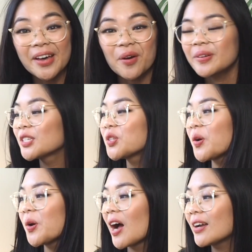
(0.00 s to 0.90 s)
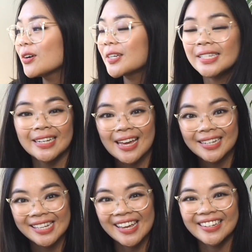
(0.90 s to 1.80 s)
up? So I got 10 out of
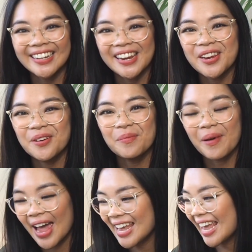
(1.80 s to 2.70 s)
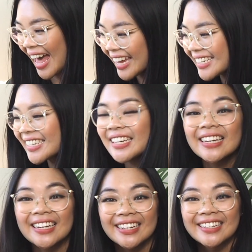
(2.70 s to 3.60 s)
10 in my GAT.
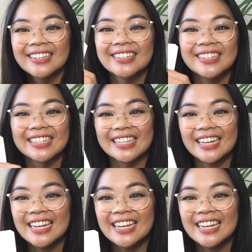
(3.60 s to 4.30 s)
You can see it